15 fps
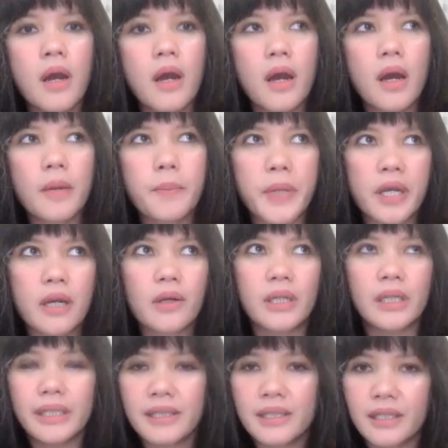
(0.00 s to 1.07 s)

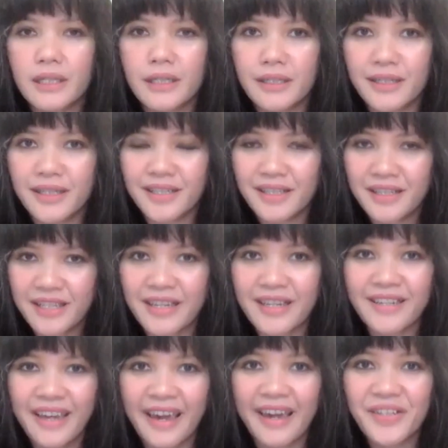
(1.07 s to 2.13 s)
apparently the
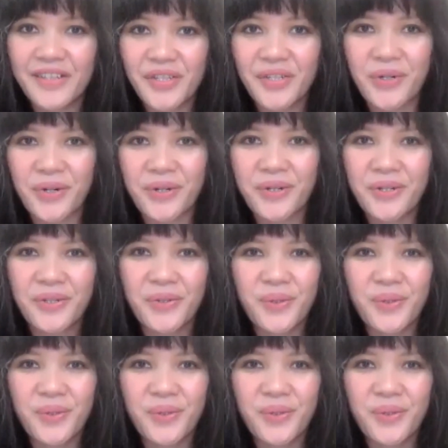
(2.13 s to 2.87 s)
answer